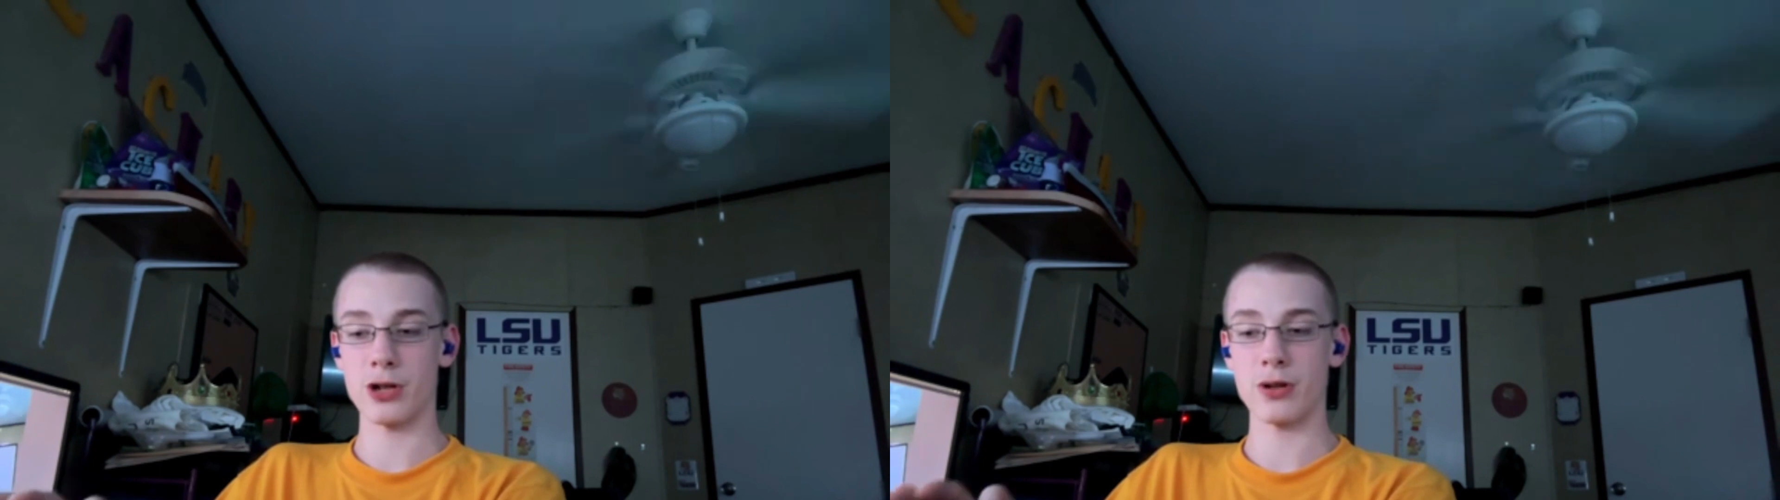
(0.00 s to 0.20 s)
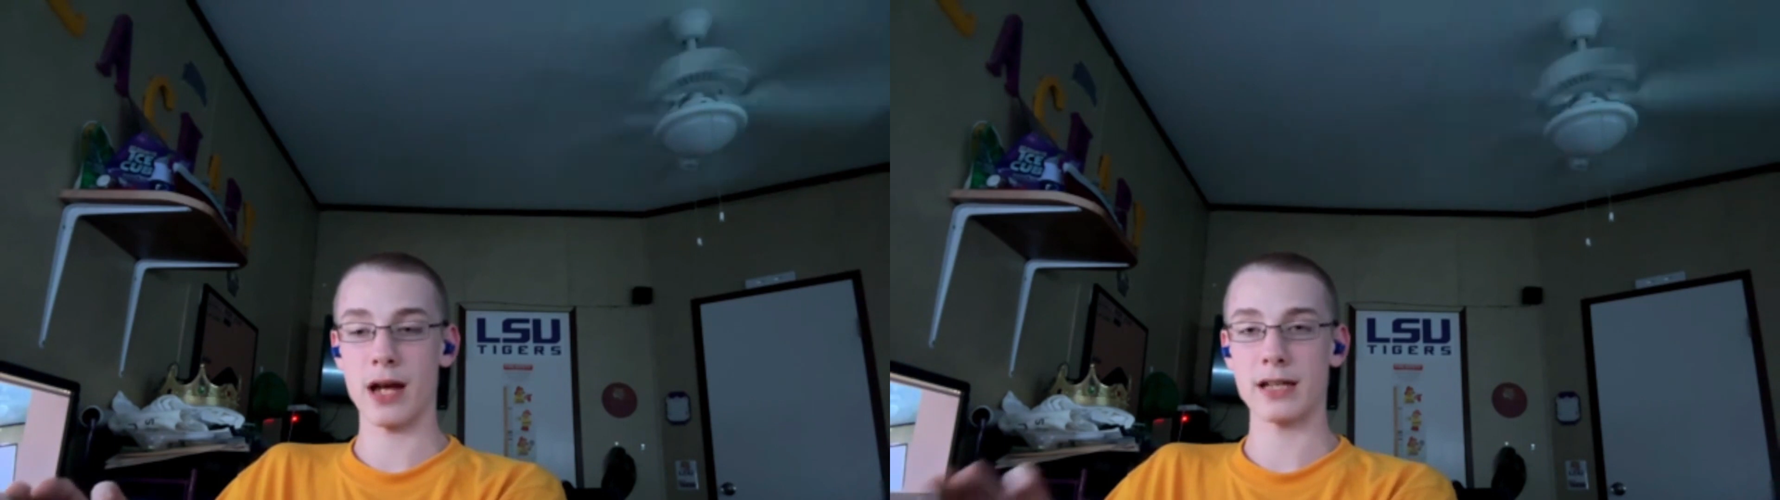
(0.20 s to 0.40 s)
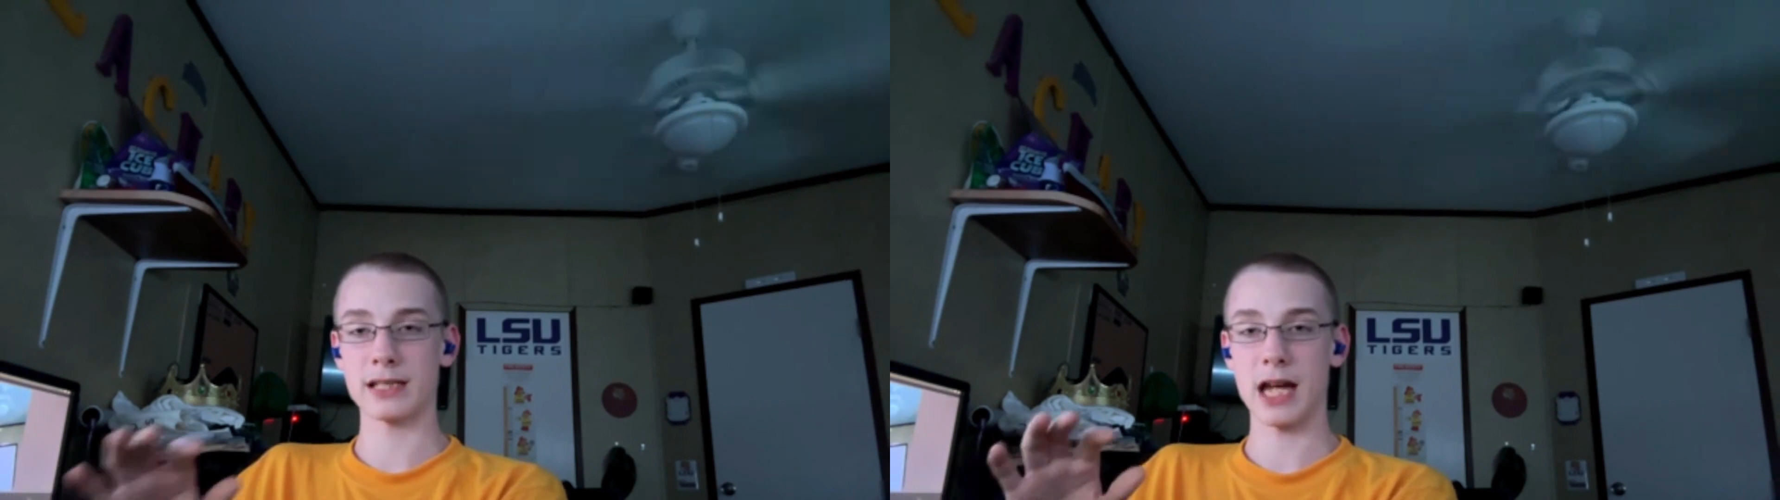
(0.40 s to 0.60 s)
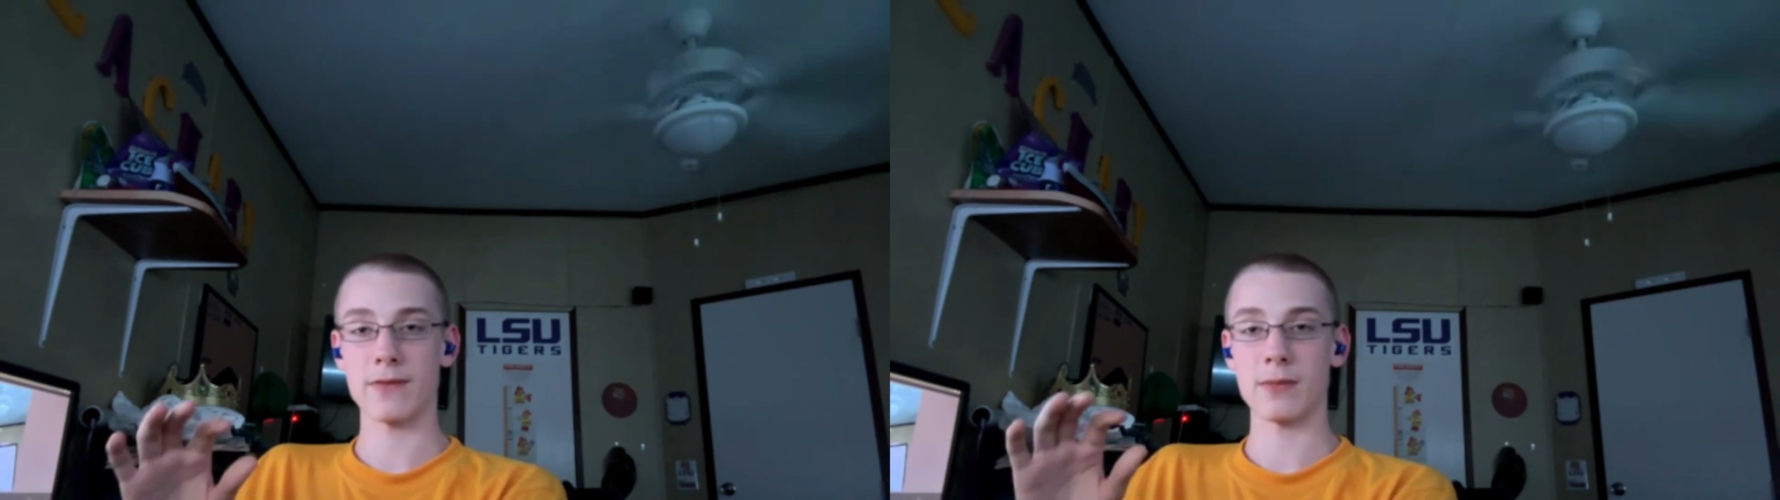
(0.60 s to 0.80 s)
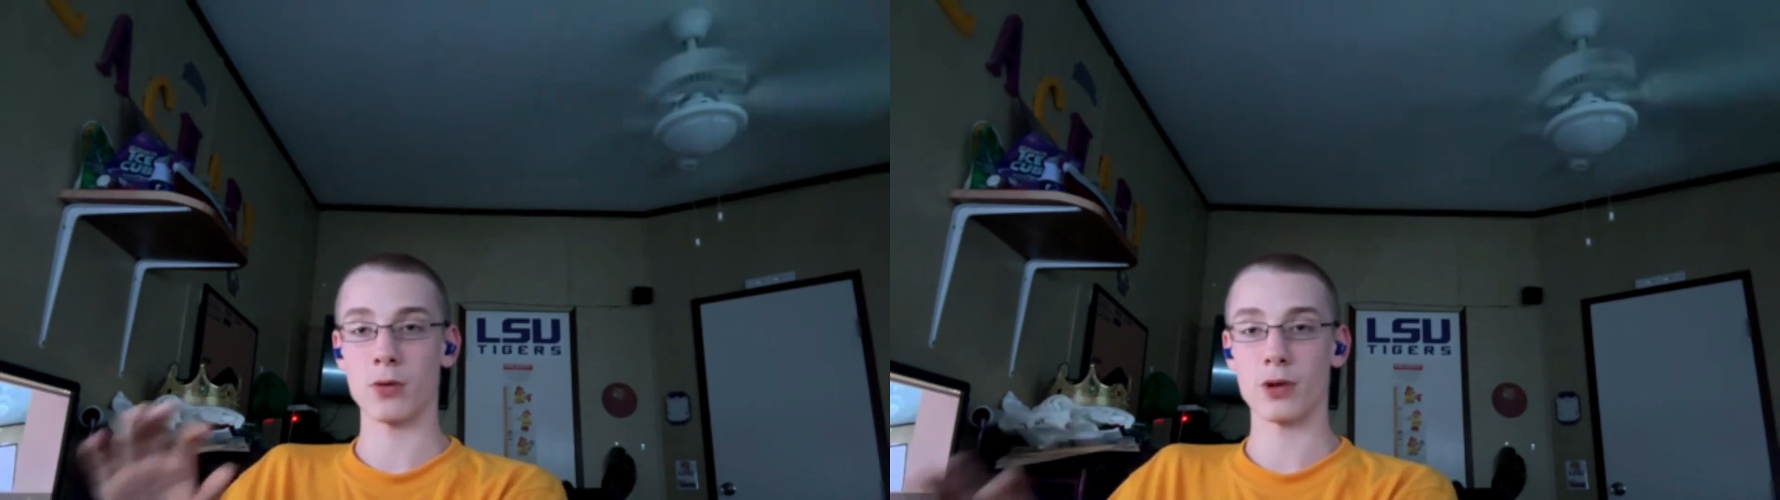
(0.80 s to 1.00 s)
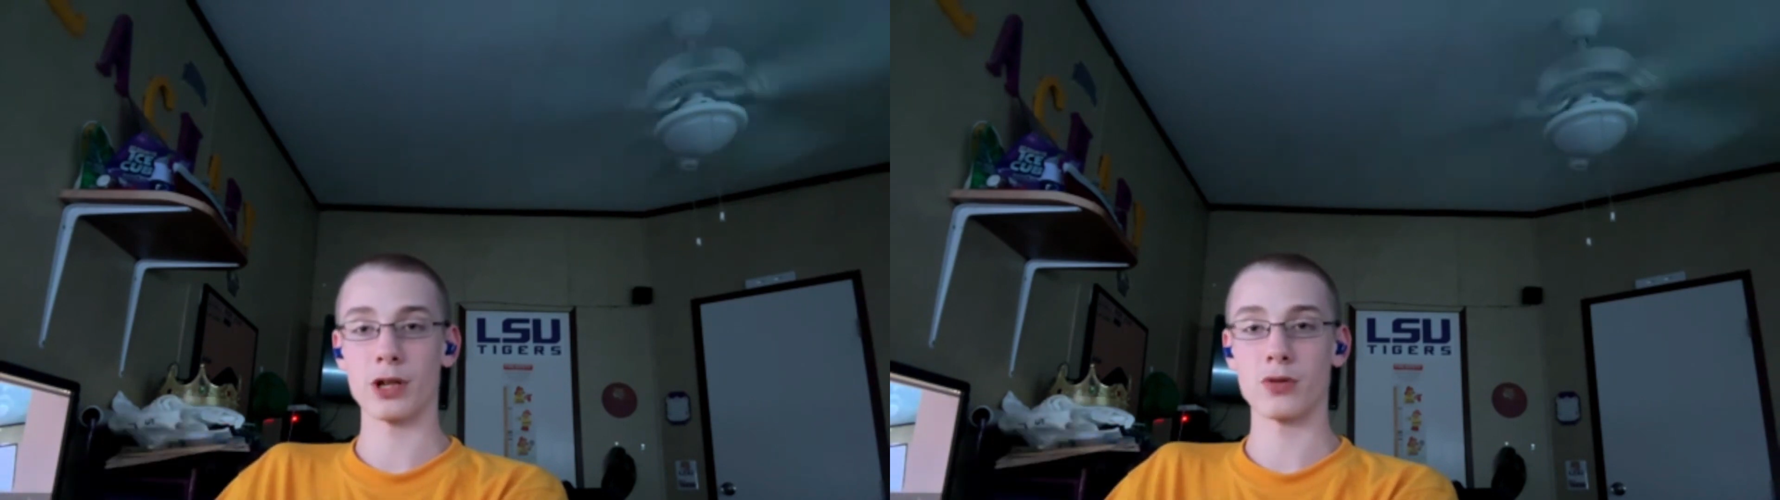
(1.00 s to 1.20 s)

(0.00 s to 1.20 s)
you guys have a Marine